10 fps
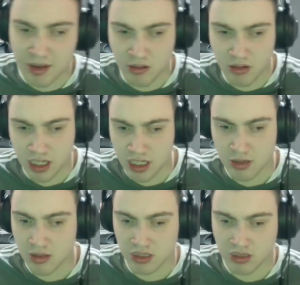I don't think
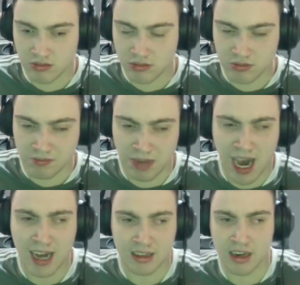it was
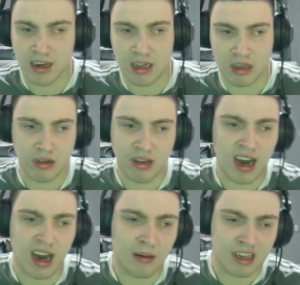bad or anything like
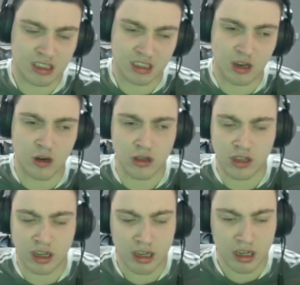that. I just thought
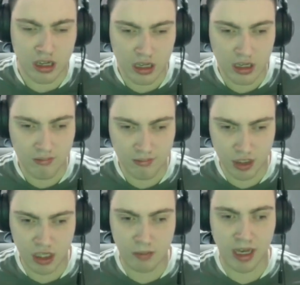that
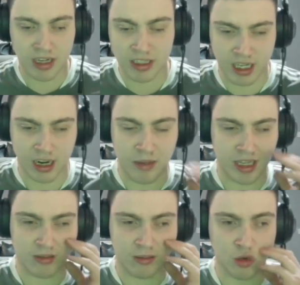St Mirren kind of
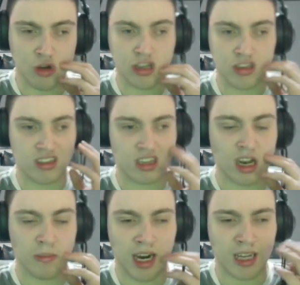made him look
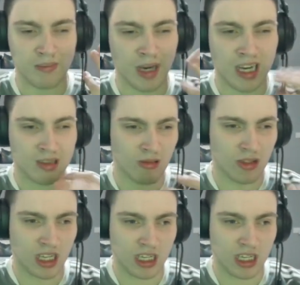kind of bad, but I don't think.